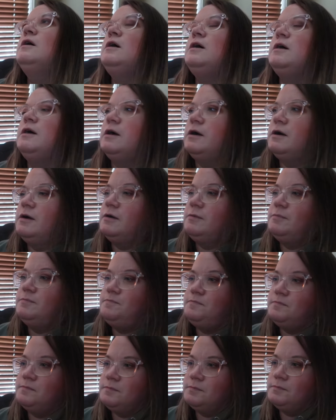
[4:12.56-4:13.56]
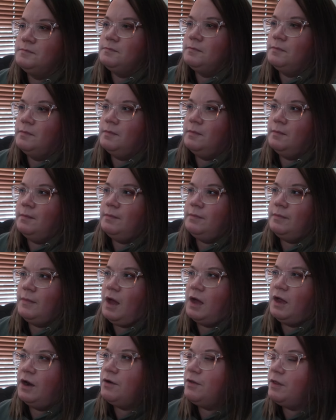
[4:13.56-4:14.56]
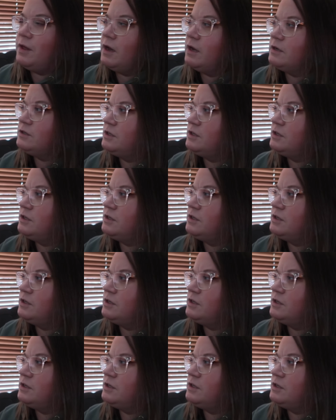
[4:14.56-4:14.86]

Um, I don't think I